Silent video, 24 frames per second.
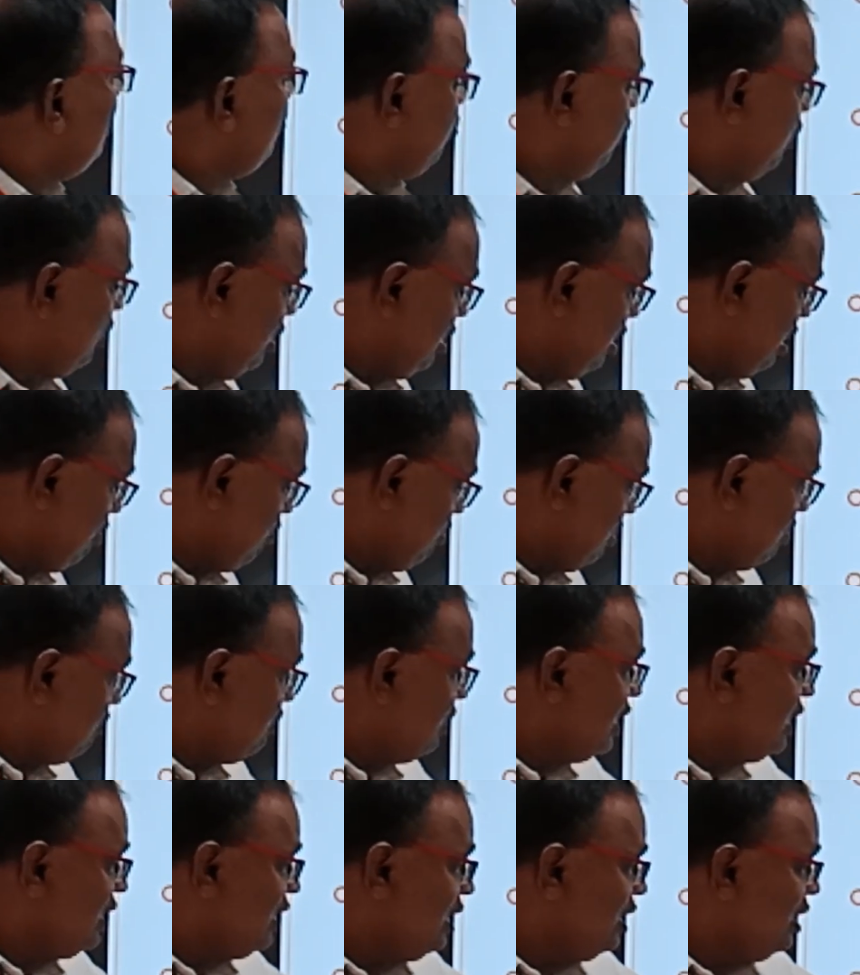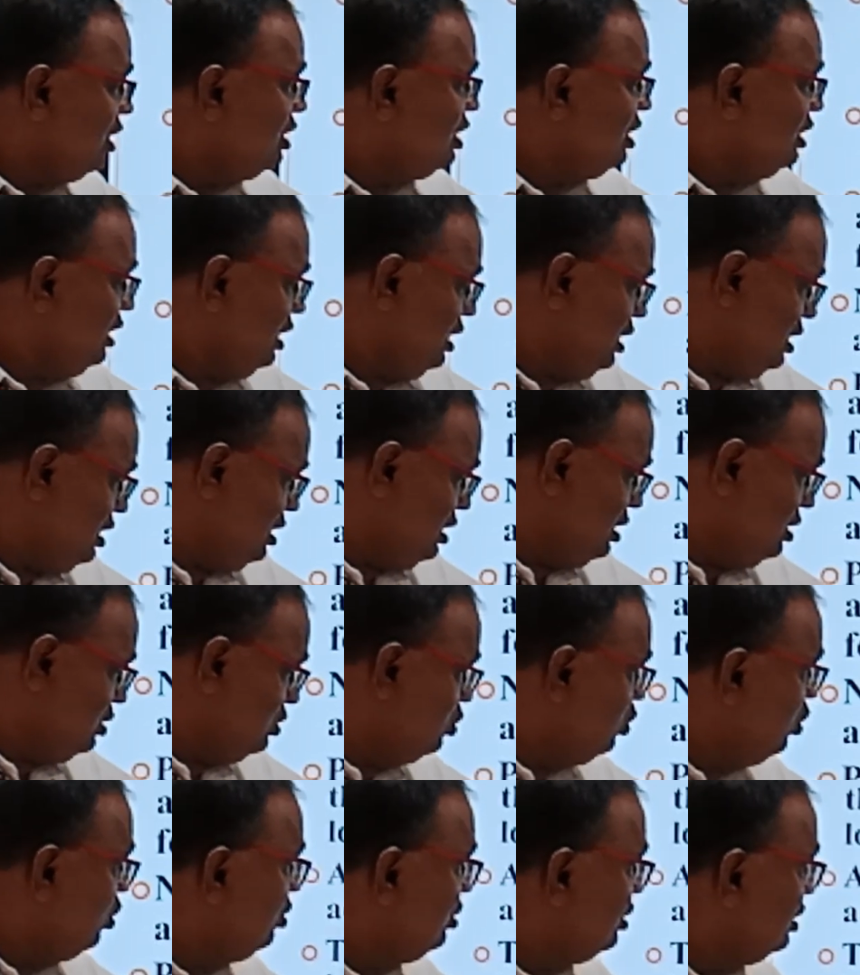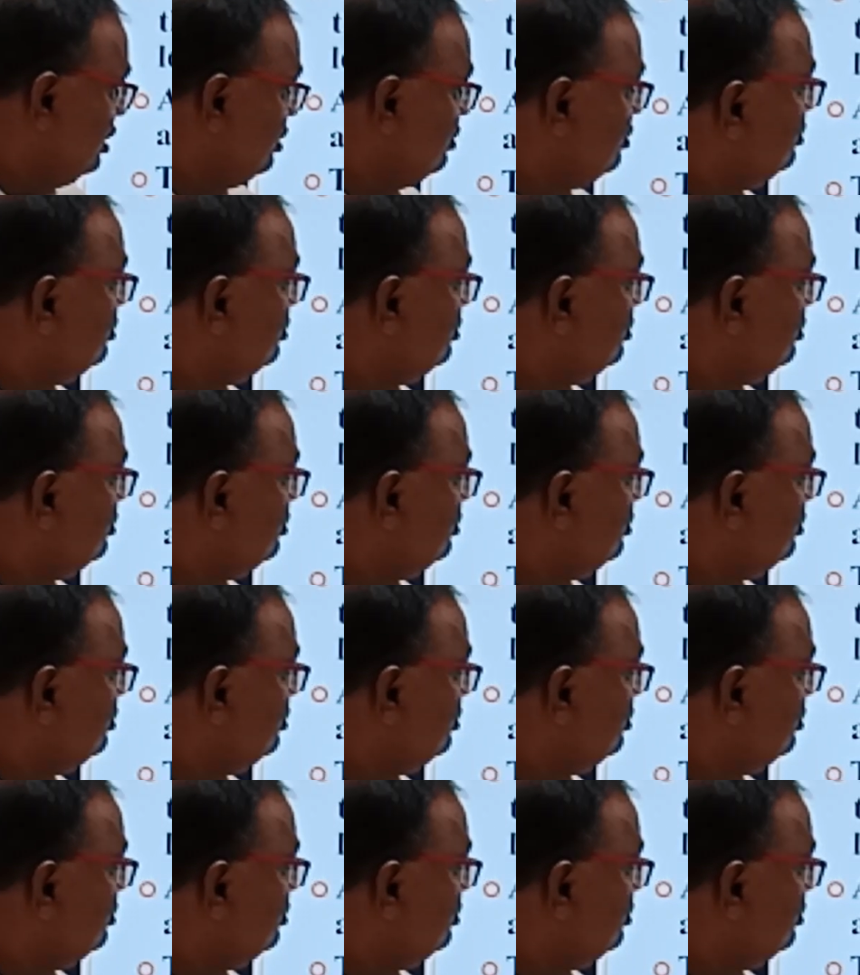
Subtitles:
the program counter already told.